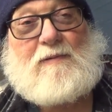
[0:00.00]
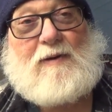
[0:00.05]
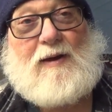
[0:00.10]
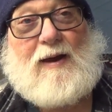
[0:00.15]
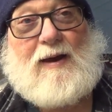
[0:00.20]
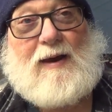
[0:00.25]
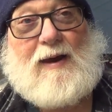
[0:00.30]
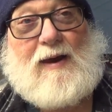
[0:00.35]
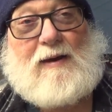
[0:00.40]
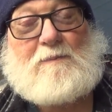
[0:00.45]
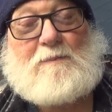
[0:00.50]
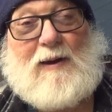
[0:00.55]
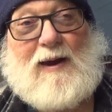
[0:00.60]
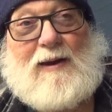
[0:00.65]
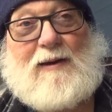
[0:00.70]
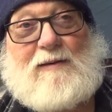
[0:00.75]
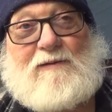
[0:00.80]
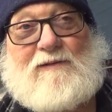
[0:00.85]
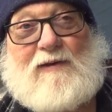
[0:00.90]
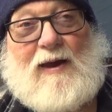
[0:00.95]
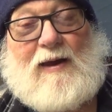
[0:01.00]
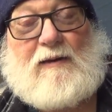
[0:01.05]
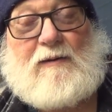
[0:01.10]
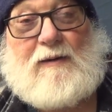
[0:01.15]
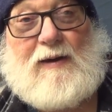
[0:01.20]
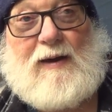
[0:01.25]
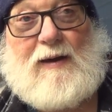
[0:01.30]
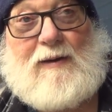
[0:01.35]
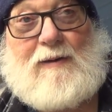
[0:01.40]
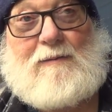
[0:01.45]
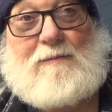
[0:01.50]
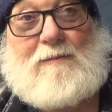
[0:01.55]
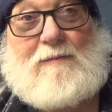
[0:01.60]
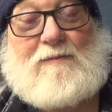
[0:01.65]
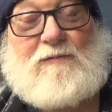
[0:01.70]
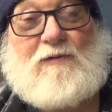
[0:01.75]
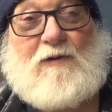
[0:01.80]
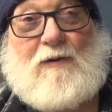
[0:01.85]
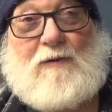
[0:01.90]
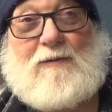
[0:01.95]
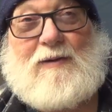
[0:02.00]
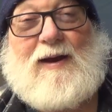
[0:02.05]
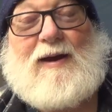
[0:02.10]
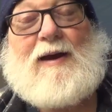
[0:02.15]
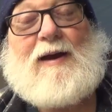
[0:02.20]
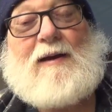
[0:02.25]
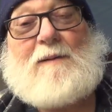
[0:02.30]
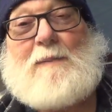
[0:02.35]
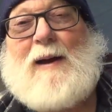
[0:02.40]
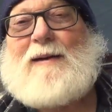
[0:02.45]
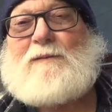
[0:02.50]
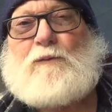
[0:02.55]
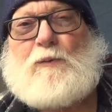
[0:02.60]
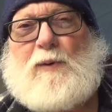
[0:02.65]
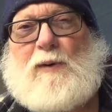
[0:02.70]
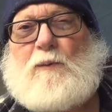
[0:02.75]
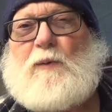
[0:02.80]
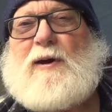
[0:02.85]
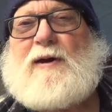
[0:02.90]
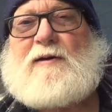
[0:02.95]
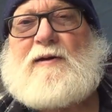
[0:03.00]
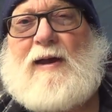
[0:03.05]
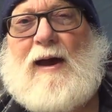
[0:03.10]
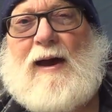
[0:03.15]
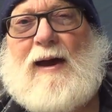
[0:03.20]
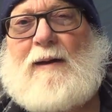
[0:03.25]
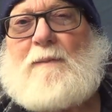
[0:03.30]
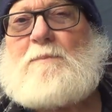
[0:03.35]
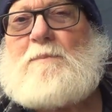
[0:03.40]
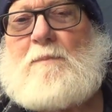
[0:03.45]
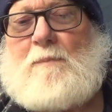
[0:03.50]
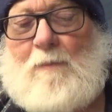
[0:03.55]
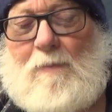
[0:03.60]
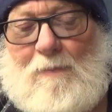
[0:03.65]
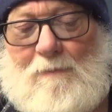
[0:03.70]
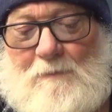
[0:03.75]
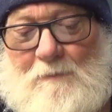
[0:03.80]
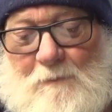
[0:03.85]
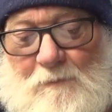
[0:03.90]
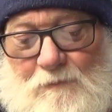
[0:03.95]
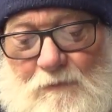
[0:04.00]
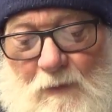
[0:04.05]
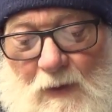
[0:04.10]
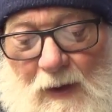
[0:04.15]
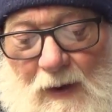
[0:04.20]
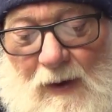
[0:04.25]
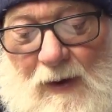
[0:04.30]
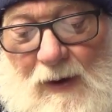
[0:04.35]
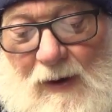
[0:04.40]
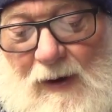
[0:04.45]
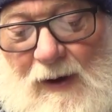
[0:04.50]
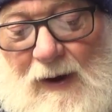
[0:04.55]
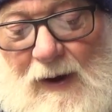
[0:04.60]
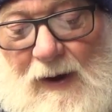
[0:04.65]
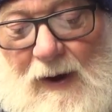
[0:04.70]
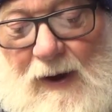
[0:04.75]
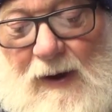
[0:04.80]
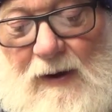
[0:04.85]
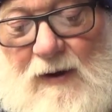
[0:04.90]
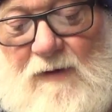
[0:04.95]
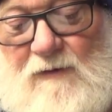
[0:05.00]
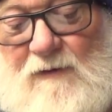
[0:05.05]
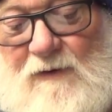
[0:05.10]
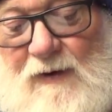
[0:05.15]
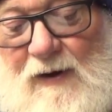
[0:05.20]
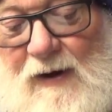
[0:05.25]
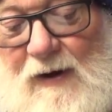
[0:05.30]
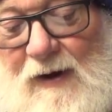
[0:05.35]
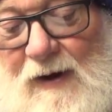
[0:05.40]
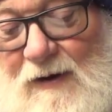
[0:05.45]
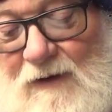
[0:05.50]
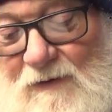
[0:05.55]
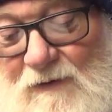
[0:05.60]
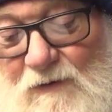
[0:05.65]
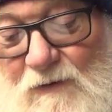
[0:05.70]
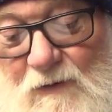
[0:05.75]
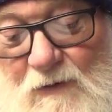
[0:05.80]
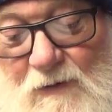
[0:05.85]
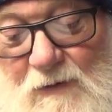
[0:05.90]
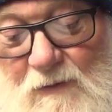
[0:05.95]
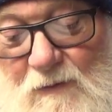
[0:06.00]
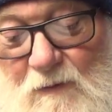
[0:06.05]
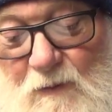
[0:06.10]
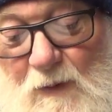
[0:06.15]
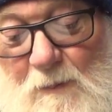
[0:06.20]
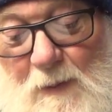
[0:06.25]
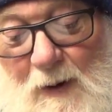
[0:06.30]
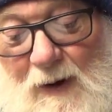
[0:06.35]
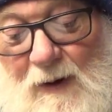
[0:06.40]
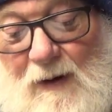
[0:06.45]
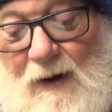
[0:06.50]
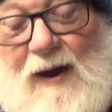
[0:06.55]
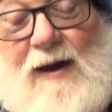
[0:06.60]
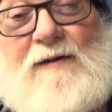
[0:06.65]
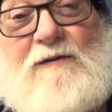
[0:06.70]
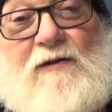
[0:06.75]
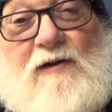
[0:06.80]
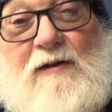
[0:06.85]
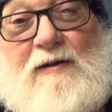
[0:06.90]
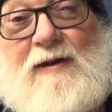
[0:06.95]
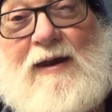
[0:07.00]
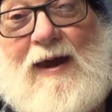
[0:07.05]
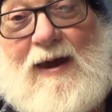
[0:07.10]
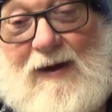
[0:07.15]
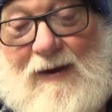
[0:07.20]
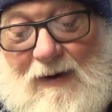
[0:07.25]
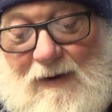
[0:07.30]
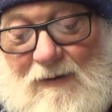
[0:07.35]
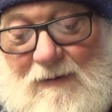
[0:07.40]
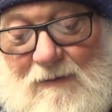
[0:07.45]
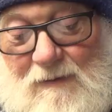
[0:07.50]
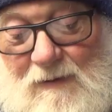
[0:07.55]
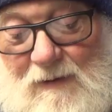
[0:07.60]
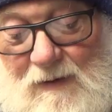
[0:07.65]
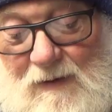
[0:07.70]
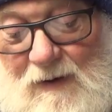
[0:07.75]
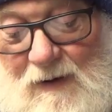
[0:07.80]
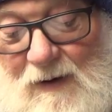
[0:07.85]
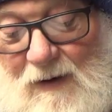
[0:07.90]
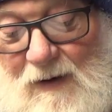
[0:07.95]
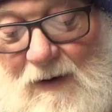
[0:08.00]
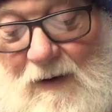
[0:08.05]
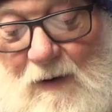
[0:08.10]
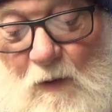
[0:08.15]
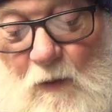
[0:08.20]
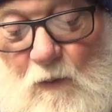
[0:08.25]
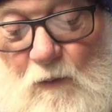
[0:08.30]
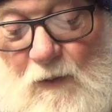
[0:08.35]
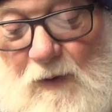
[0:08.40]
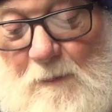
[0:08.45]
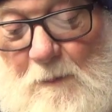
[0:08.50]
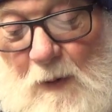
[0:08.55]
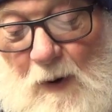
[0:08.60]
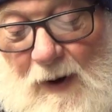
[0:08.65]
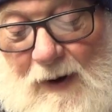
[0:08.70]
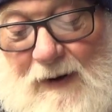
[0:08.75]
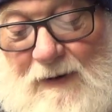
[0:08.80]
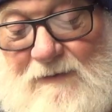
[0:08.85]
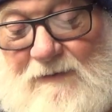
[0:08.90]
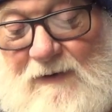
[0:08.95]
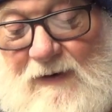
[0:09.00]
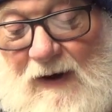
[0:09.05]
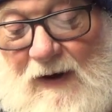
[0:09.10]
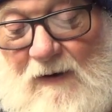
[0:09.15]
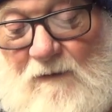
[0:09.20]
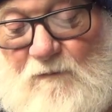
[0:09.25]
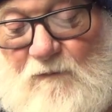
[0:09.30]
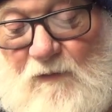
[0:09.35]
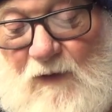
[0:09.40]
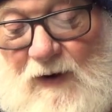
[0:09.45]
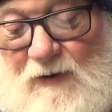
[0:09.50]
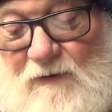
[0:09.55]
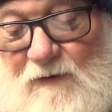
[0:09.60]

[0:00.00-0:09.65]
got it back Saturday, so about 3 weeks' time. And it says, repair action taken. Replaced and fit